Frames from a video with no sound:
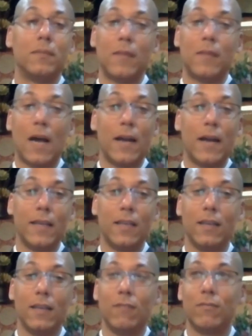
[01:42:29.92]

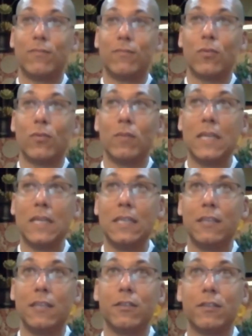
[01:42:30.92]
I, for many
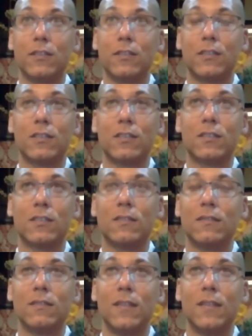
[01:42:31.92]
years,
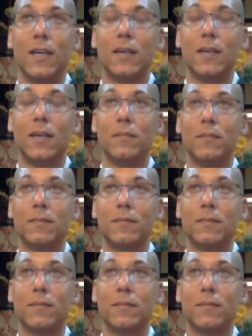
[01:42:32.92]
um,